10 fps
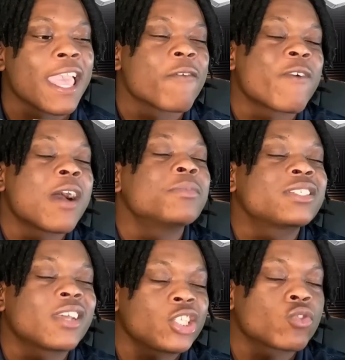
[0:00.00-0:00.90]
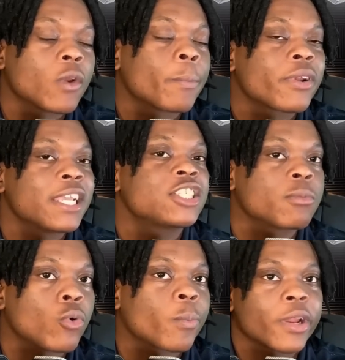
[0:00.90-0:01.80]
If I'm such a
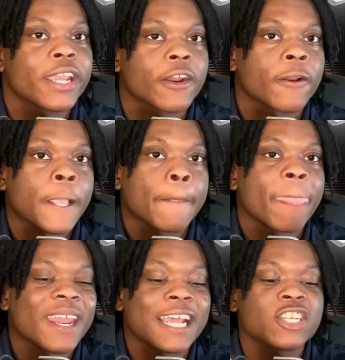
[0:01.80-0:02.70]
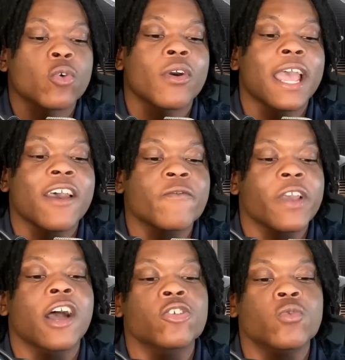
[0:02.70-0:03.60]
replaceable player and I don't have
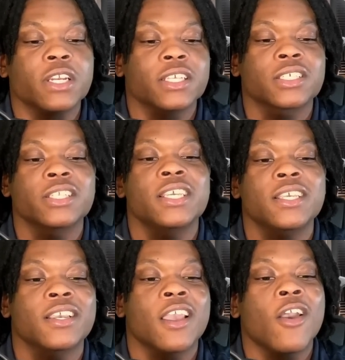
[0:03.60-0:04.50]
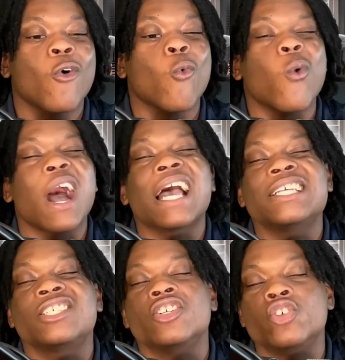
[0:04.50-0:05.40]
value in this league, why
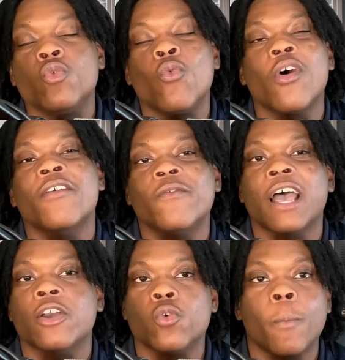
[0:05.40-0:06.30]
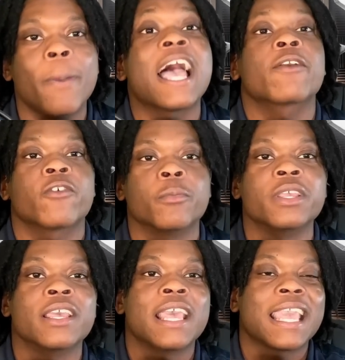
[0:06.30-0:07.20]
should you want value back from
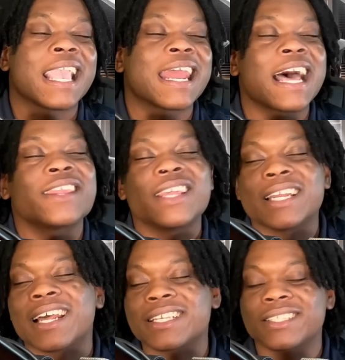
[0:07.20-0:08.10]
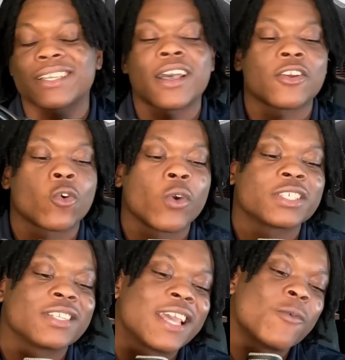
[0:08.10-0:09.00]
me? And I think that's the kind of
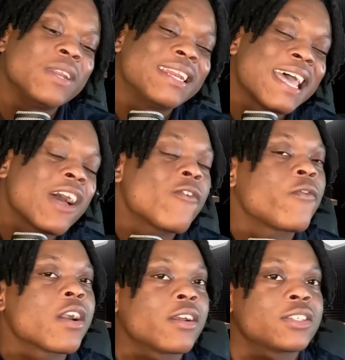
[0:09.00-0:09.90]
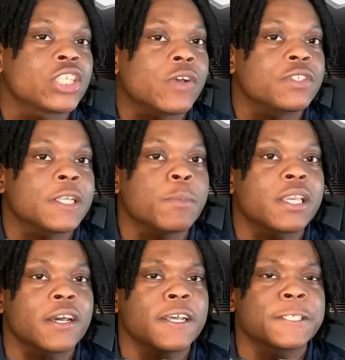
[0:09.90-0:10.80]
question that we now find ourselves in,
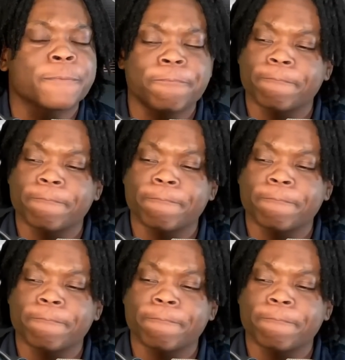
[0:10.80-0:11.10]
because